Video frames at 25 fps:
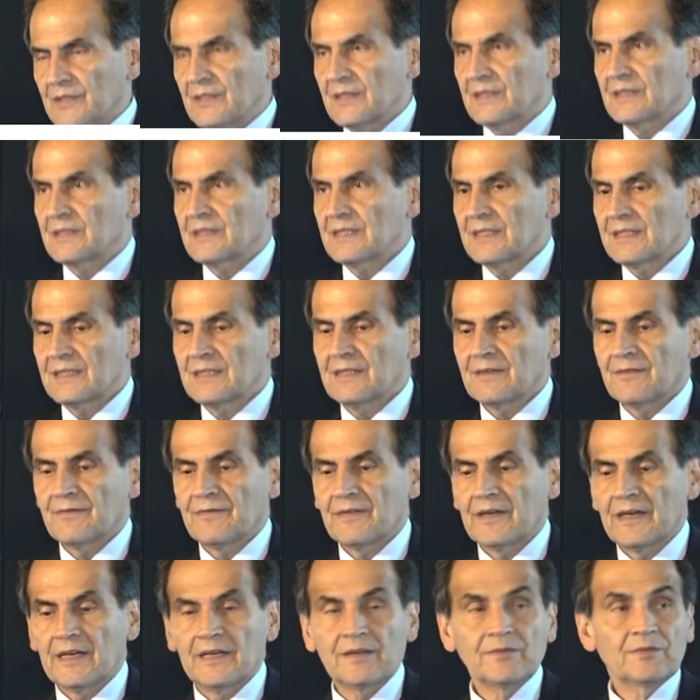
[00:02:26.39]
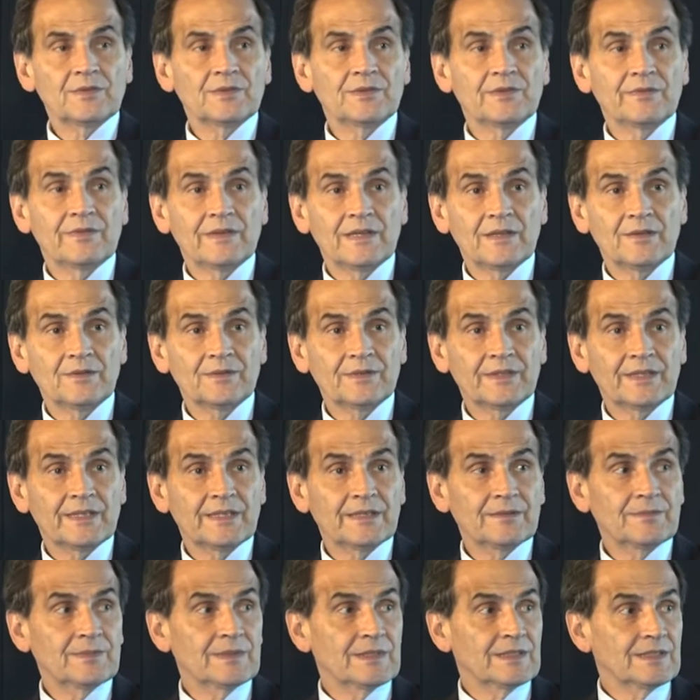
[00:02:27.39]
than 65 develop
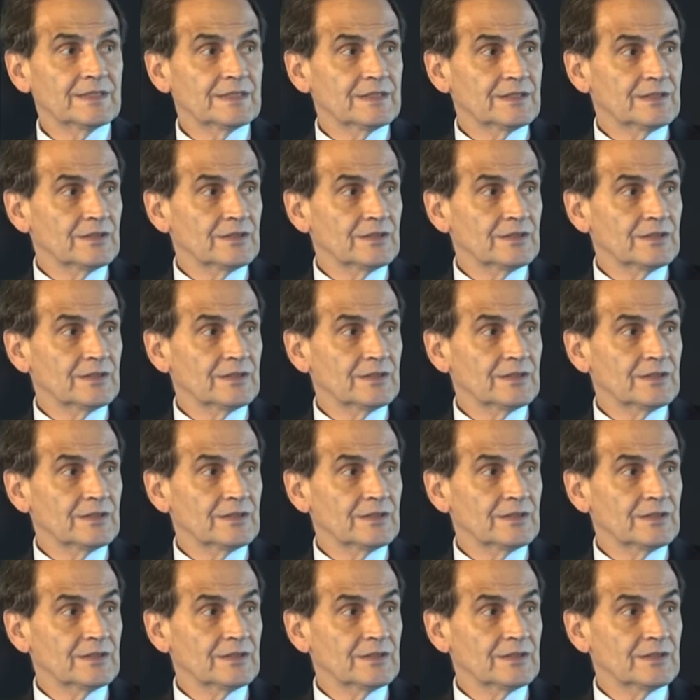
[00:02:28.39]
diabetes.